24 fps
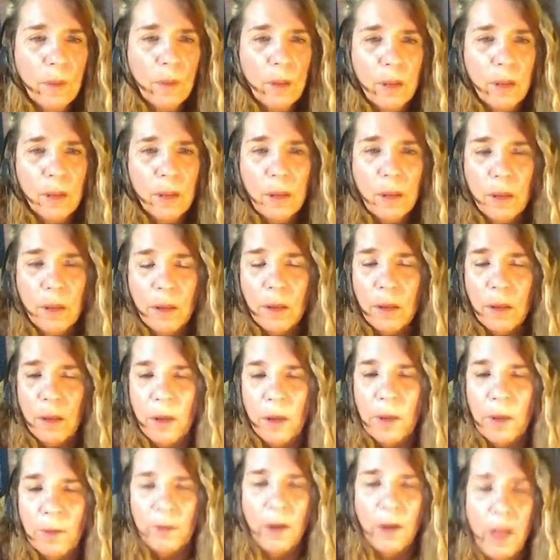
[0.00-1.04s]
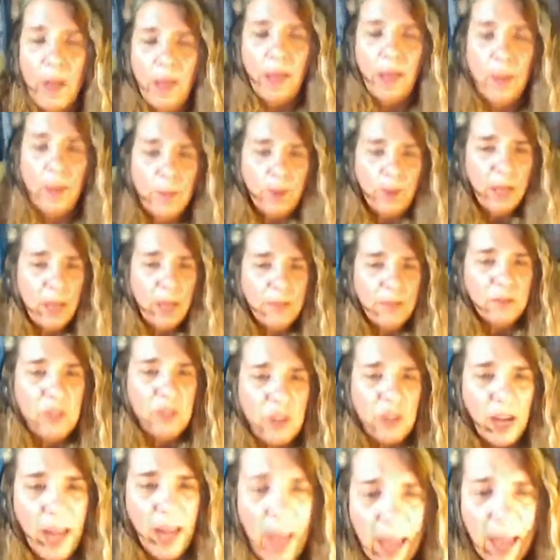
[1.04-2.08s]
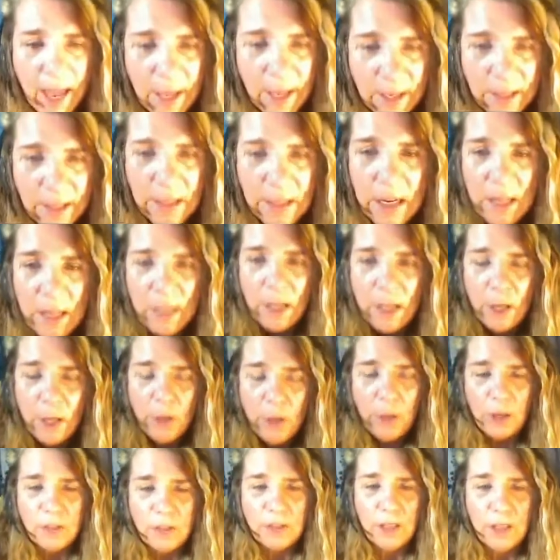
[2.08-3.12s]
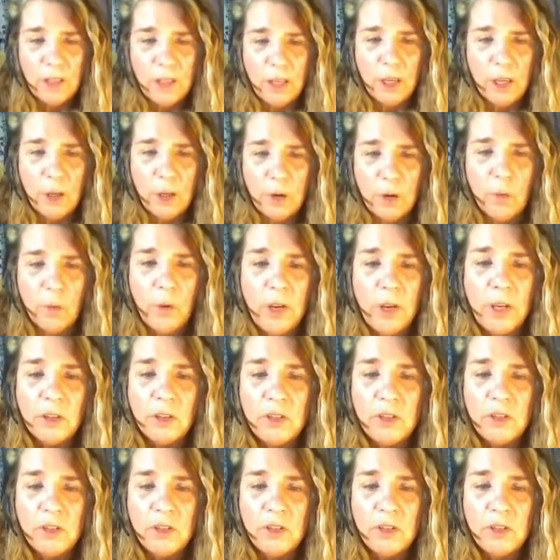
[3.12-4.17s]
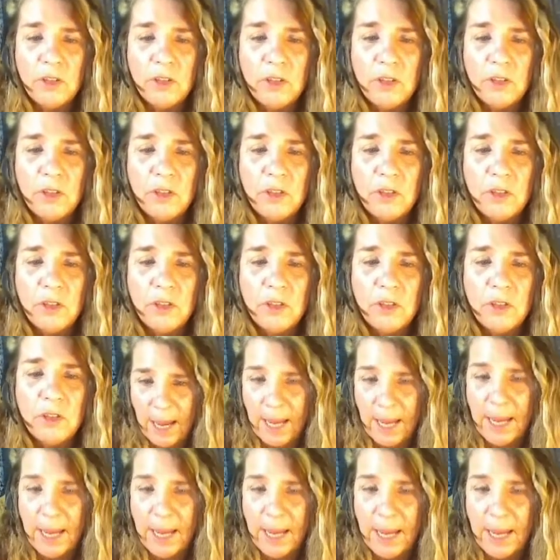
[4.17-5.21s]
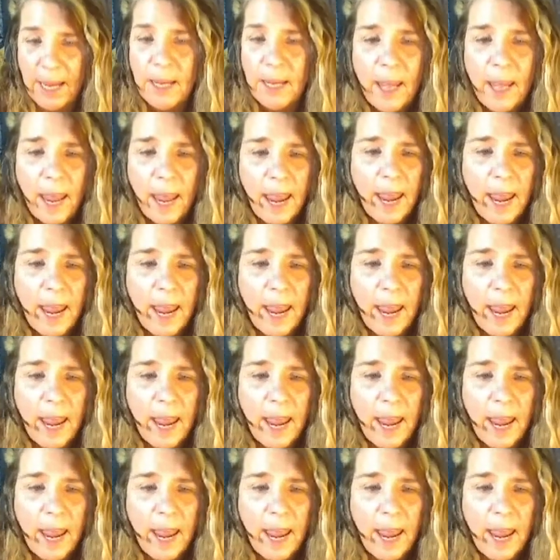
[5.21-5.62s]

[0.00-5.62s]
all right, we have Jan is in the Young Quick, and she's from LA.